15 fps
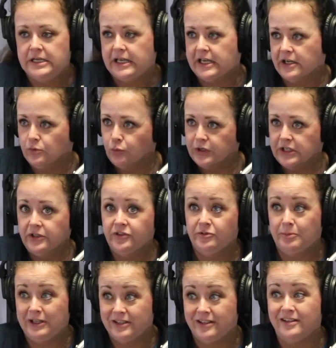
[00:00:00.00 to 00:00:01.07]
And we
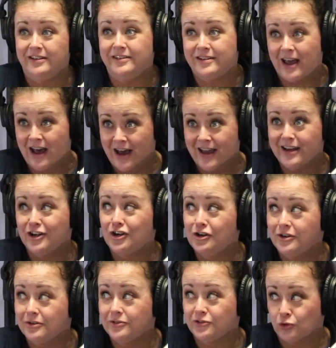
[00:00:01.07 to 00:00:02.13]
spent an
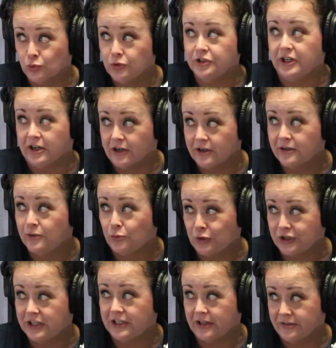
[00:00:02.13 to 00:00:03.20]
entire school year
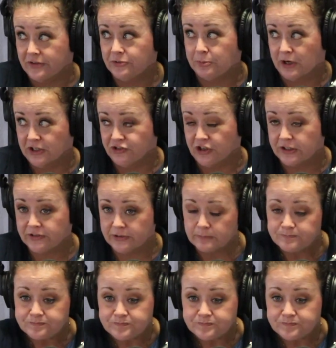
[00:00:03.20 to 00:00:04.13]
working on this project.